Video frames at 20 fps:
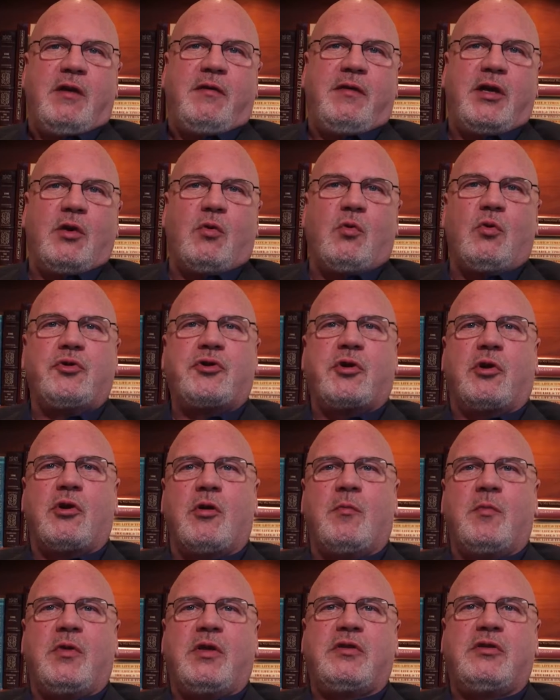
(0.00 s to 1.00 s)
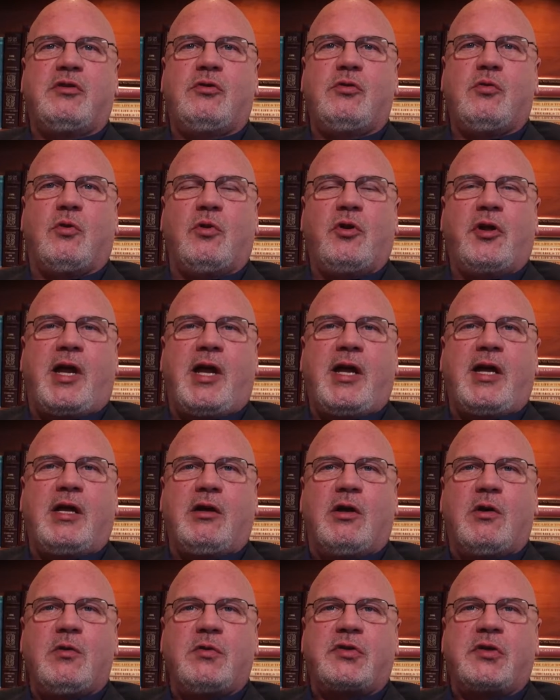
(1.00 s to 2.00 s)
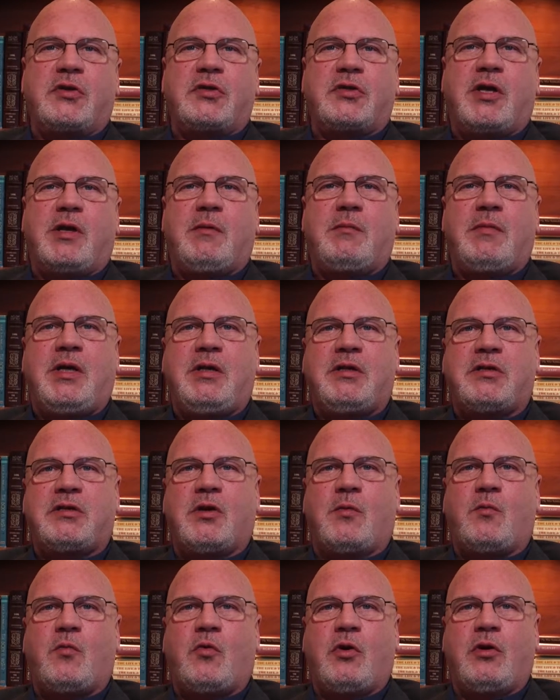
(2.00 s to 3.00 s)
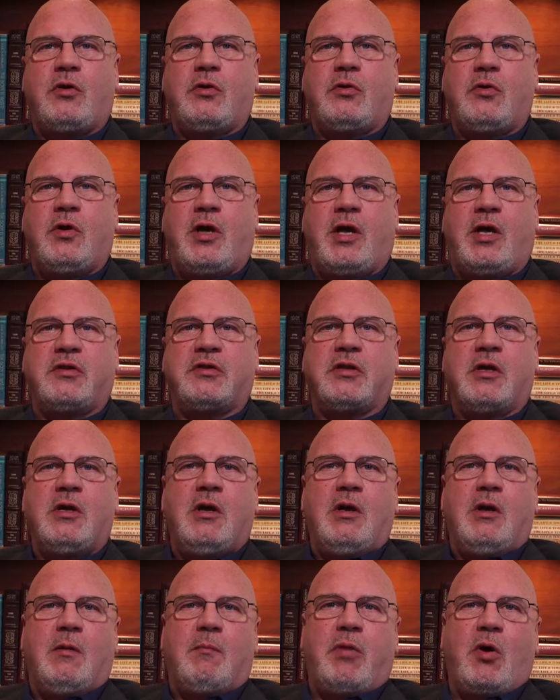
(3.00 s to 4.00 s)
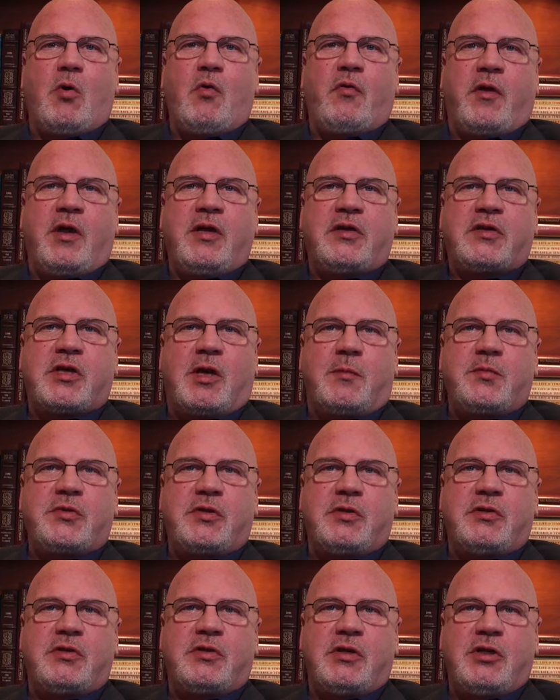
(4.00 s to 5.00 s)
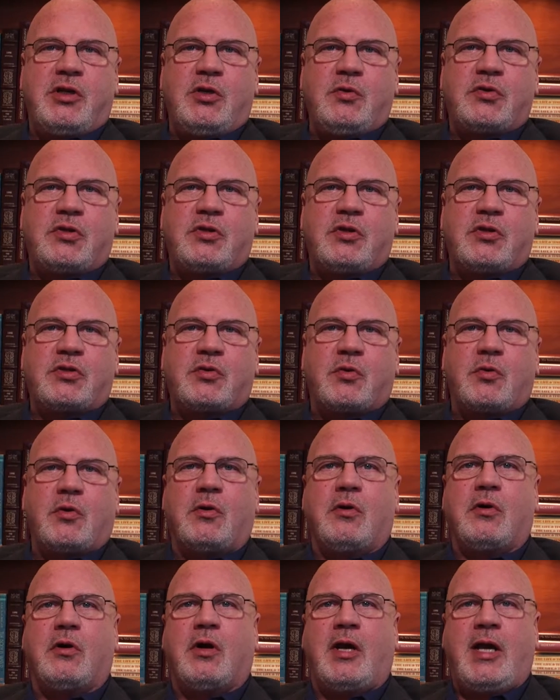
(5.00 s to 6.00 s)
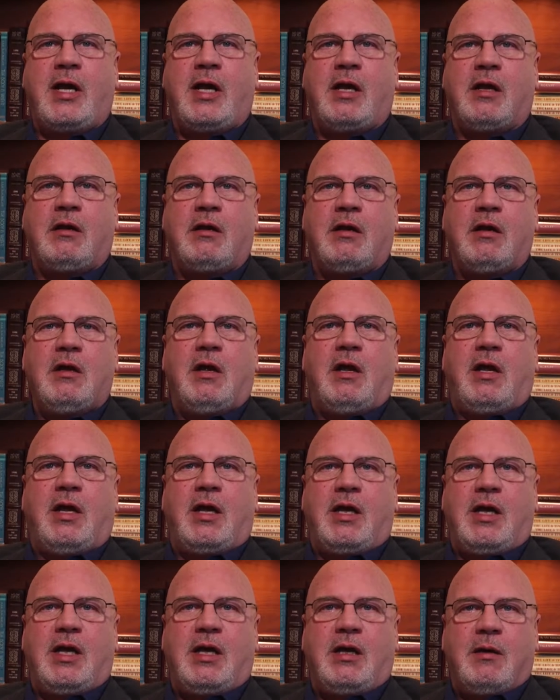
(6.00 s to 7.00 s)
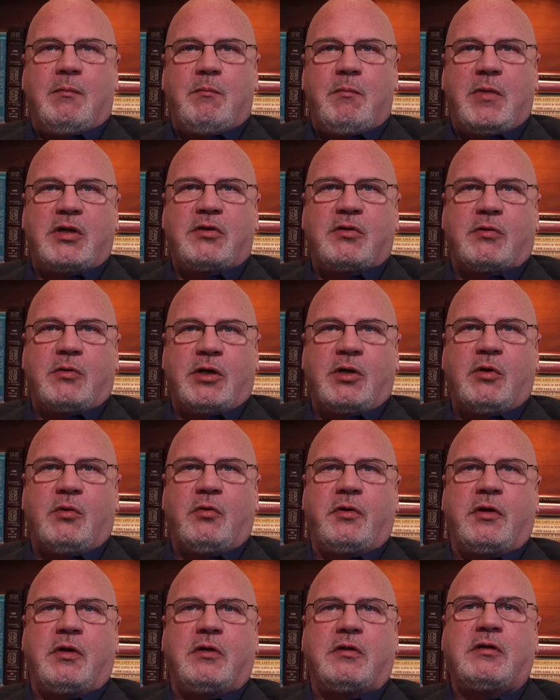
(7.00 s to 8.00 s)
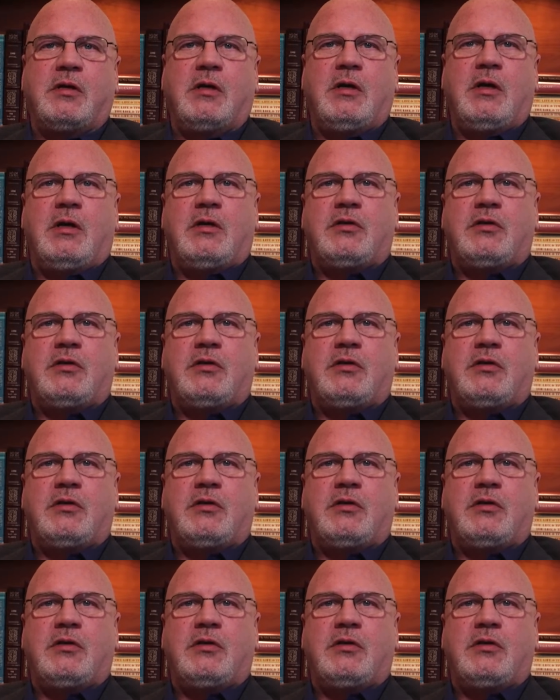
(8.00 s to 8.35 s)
The old term is dual diagnosis. That means someone who has both a substance use disorder and a mental illness.